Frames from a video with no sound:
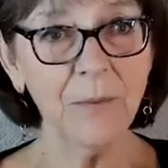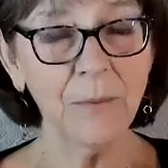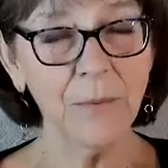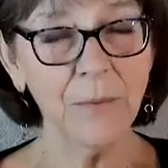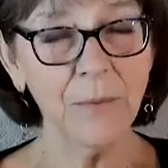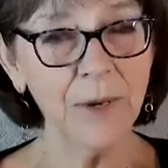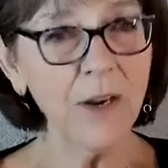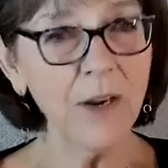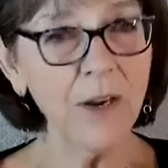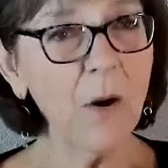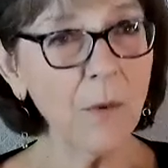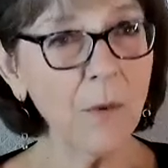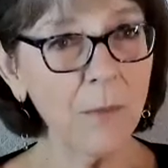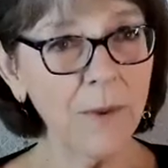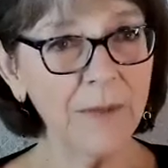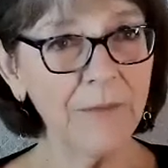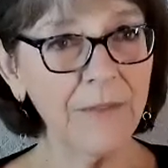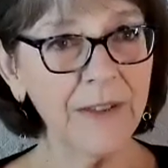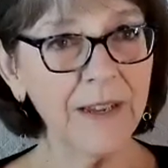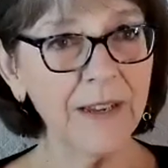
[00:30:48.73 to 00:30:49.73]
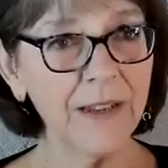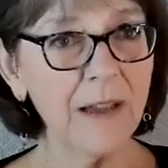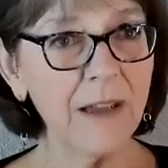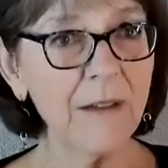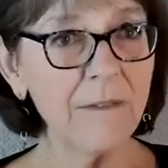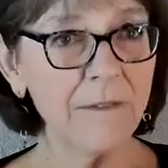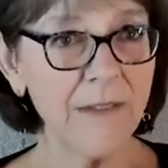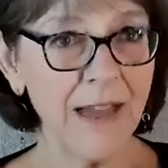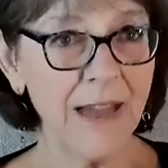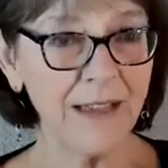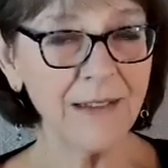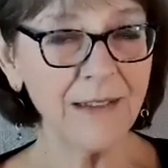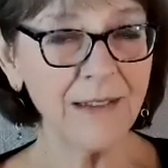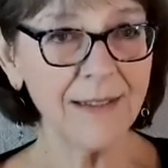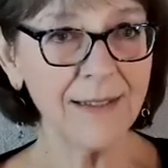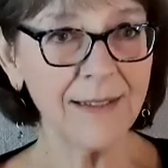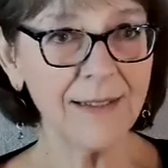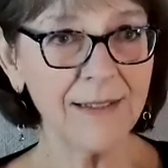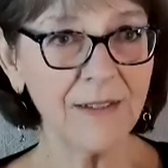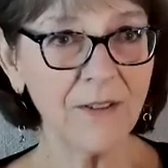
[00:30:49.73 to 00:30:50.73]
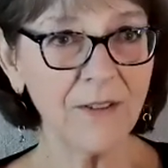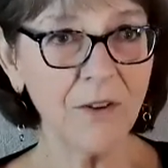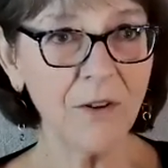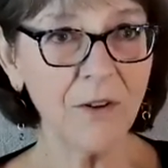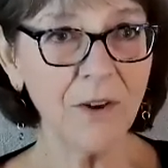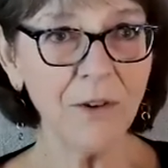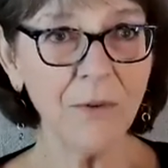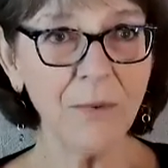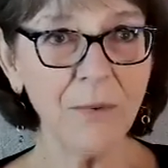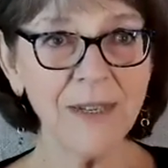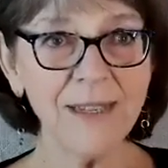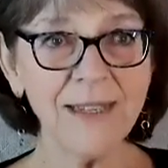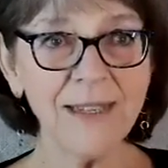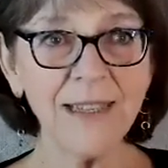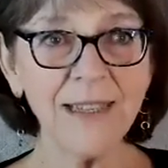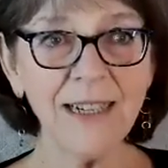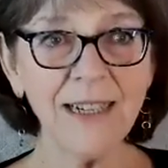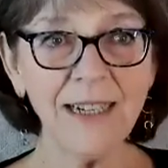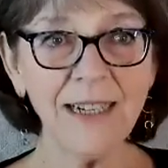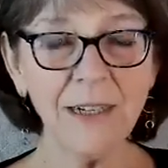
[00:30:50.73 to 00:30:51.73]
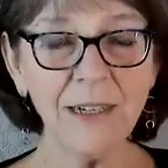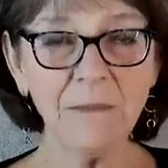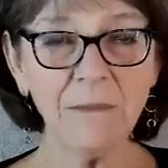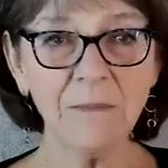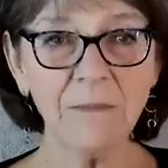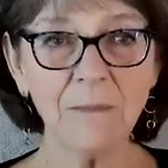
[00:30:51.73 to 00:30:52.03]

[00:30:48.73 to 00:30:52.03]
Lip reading: pretty horrific events or grisly